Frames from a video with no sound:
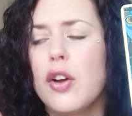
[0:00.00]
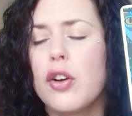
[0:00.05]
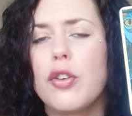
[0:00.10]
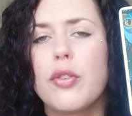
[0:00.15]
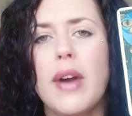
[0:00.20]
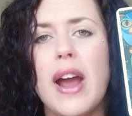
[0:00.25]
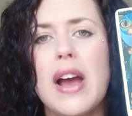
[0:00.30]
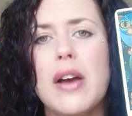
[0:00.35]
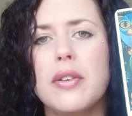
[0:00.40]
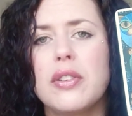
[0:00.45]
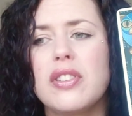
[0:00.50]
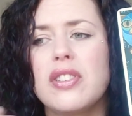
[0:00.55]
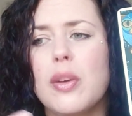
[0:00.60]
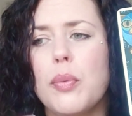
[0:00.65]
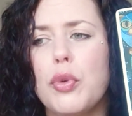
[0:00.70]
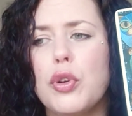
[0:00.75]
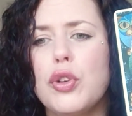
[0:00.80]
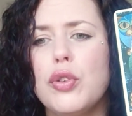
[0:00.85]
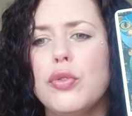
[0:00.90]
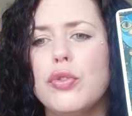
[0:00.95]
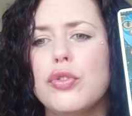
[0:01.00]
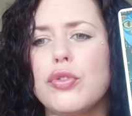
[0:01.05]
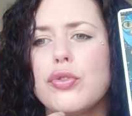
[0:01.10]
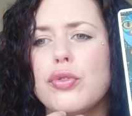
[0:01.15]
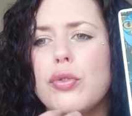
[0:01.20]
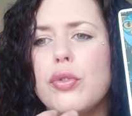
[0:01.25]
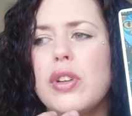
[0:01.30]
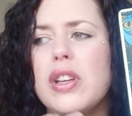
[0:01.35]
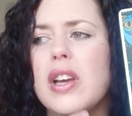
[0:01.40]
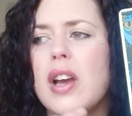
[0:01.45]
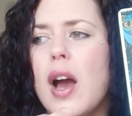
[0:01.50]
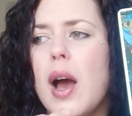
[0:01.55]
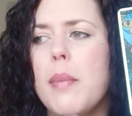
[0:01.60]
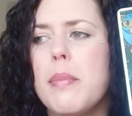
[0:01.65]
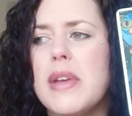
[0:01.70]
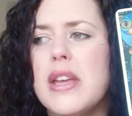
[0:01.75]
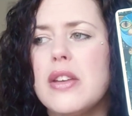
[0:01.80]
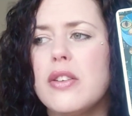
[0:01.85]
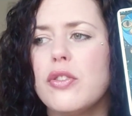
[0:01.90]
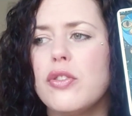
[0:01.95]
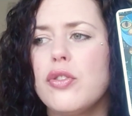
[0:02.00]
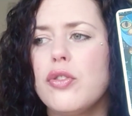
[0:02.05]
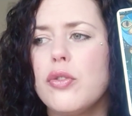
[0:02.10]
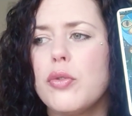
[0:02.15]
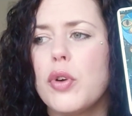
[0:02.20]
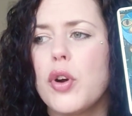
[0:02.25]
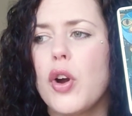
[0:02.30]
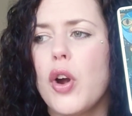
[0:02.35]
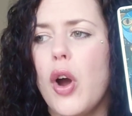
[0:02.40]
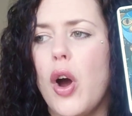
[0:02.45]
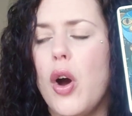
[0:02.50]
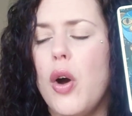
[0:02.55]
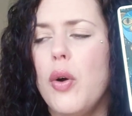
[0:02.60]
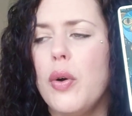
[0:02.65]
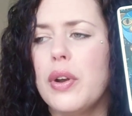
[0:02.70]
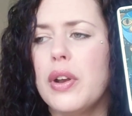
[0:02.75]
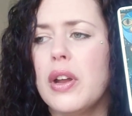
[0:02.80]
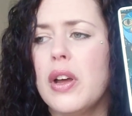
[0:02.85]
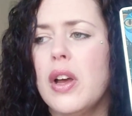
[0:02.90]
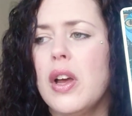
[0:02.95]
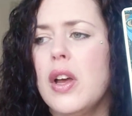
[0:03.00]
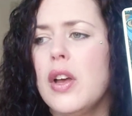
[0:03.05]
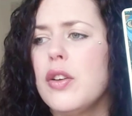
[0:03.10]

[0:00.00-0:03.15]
ground, someone who's truly come into her own,